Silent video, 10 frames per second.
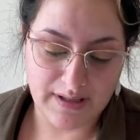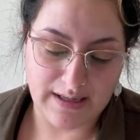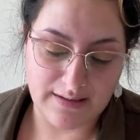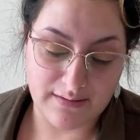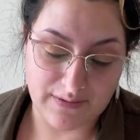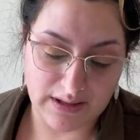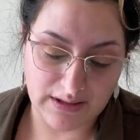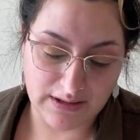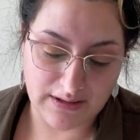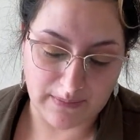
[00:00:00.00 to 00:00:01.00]
It is
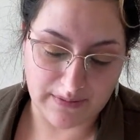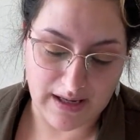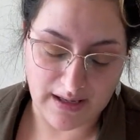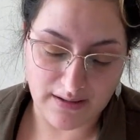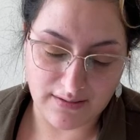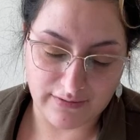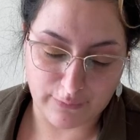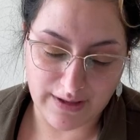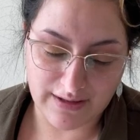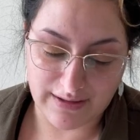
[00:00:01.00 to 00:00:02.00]
vanilla cupcake,
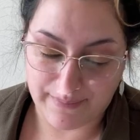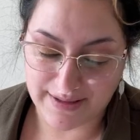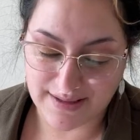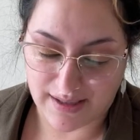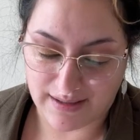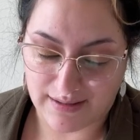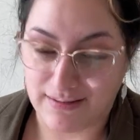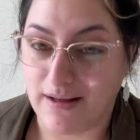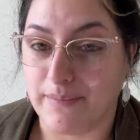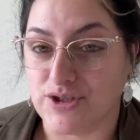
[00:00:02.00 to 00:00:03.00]
sweet clementine, and
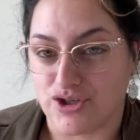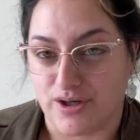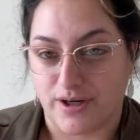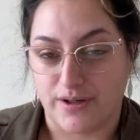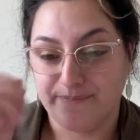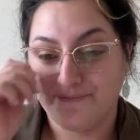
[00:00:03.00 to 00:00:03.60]
lemon sugar.